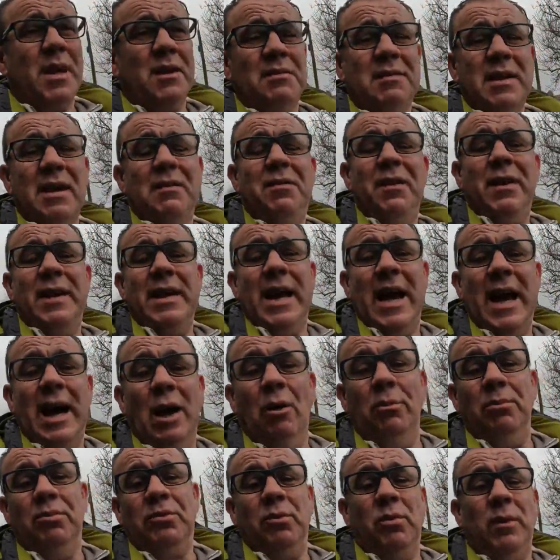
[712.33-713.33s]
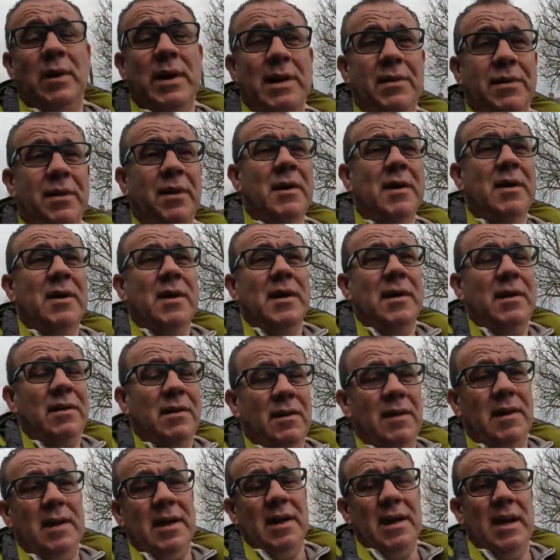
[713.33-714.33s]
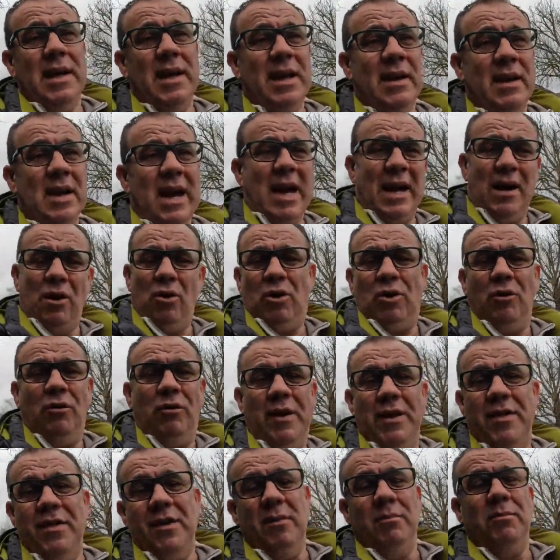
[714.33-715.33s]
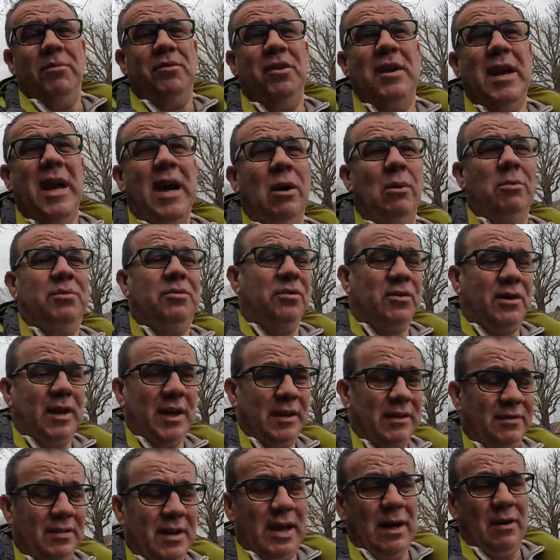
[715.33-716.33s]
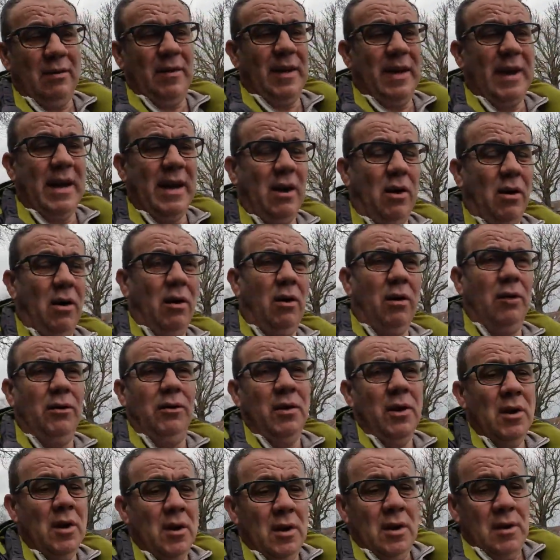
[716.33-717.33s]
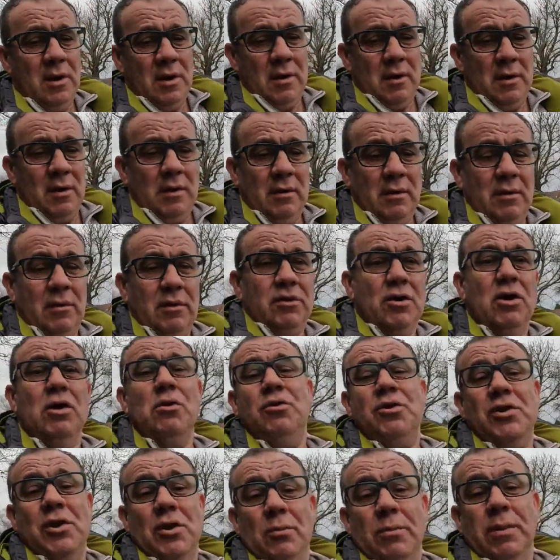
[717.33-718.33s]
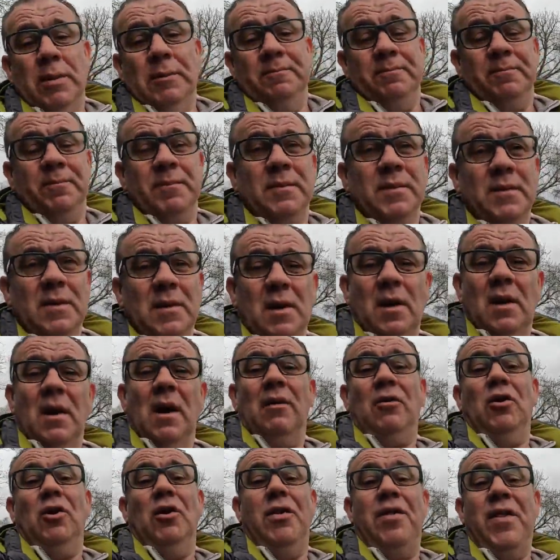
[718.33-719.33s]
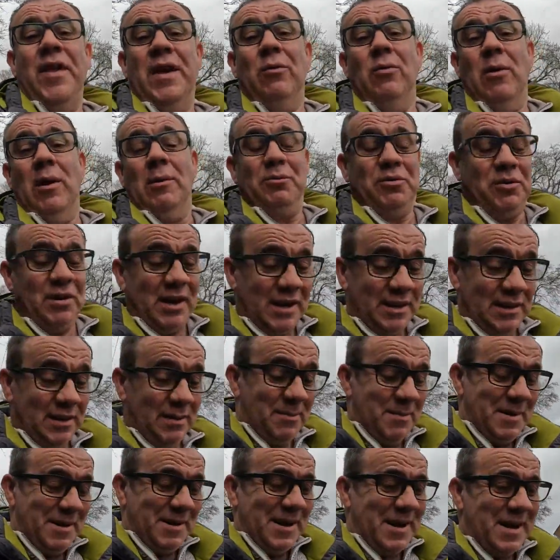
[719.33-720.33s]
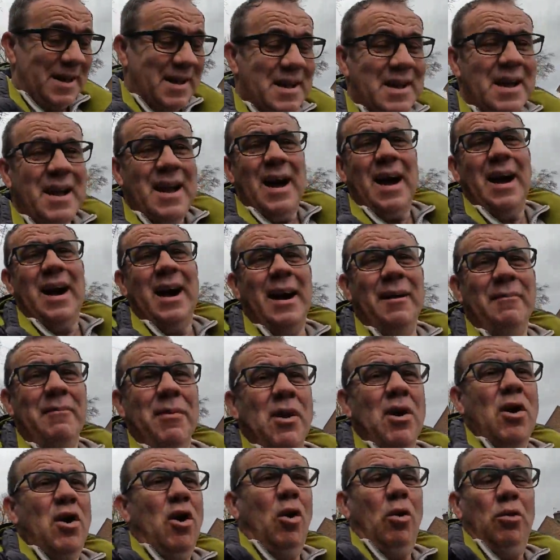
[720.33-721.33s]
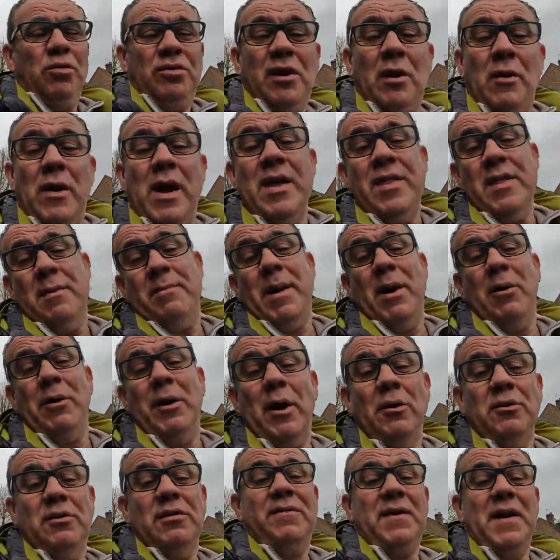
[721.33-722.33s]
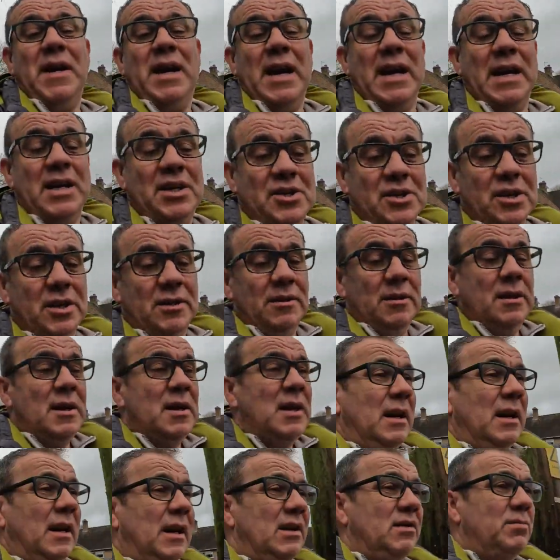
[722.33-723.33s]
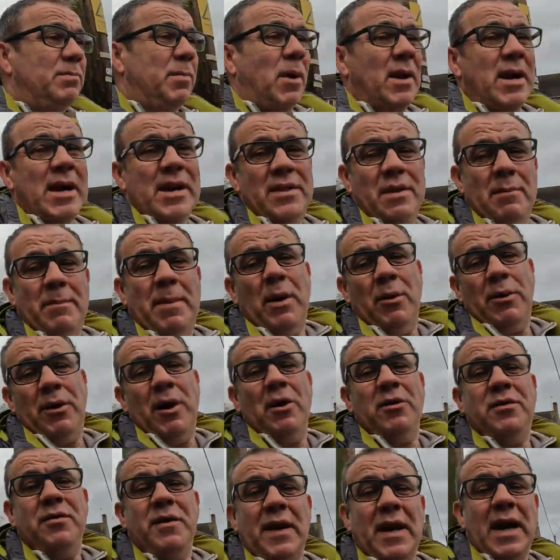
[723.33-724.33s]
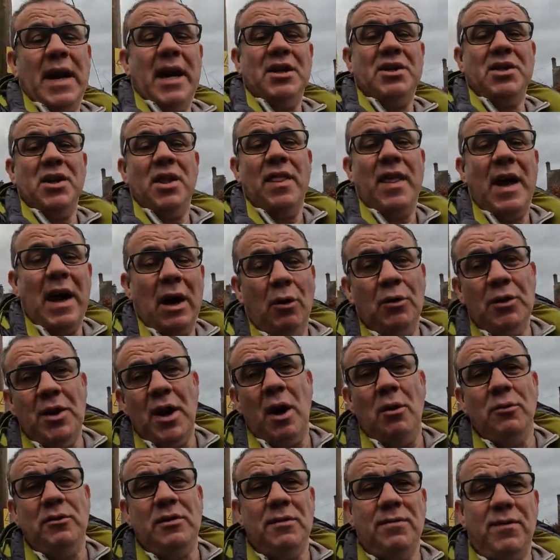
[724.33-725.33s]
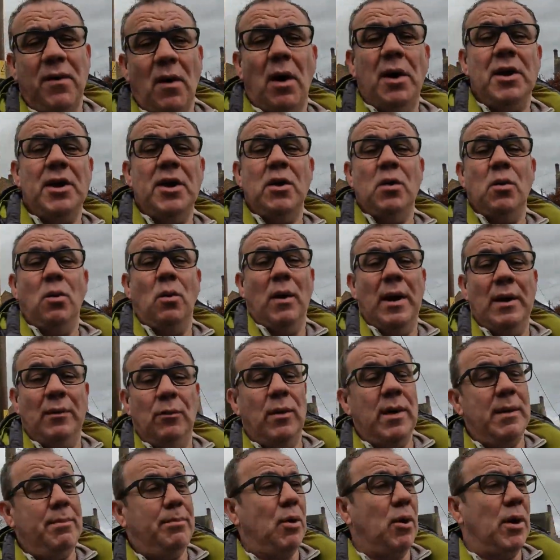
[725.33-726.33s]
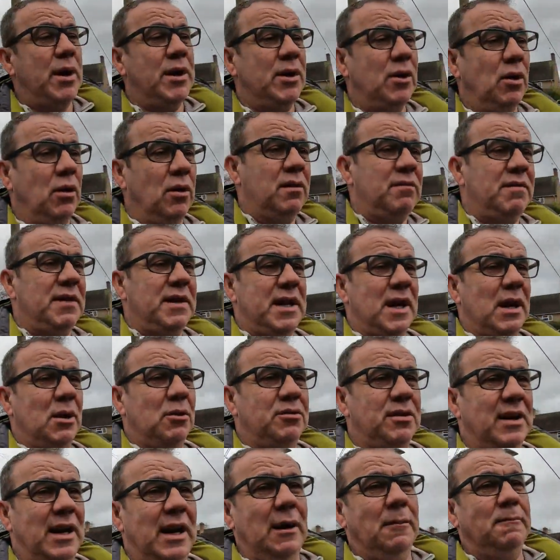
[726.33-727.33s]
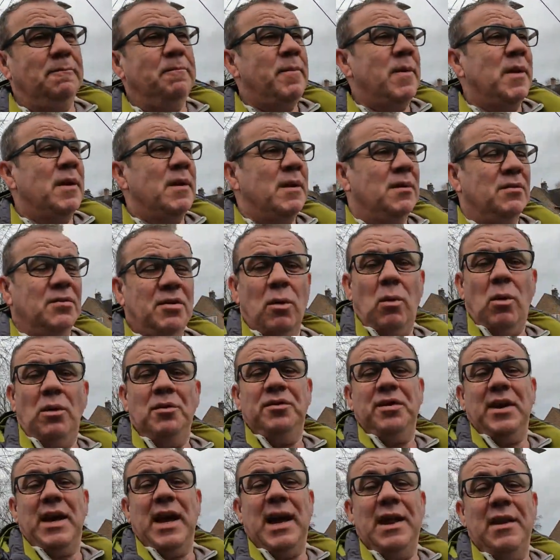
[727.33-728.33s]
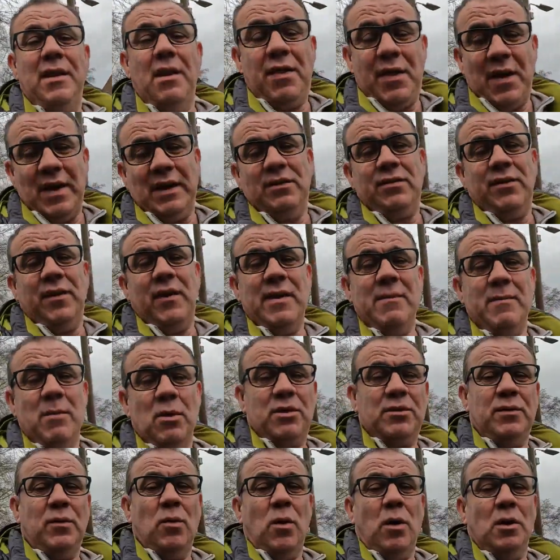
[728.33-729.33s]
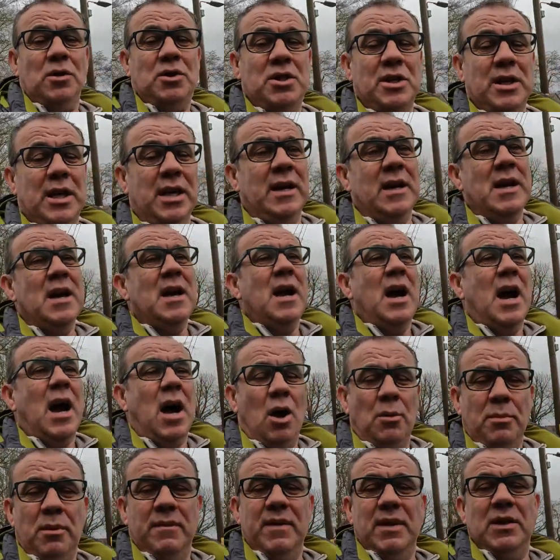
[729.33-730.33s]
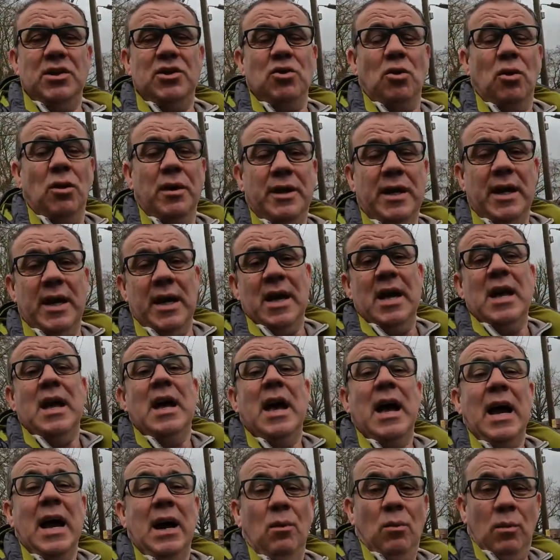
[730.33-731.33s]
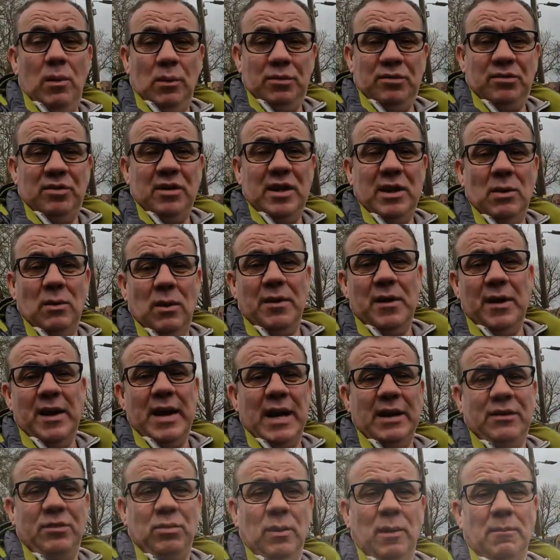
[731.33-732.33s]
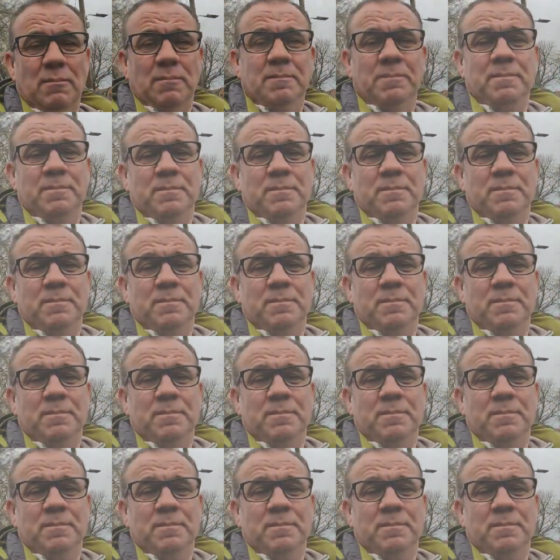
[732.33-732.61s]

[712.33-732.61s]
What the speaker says: Definitely helps with the algorithms and helps us get us out there on YouTube. I've got to think what I'm saying at the minute. Also hit the bell notification. At least by hitting the bell notification, that will notify you when we're putting other videos out. So once again, thanks very much for watching. I hope you've enjoyed it, and we'll see you on the next one.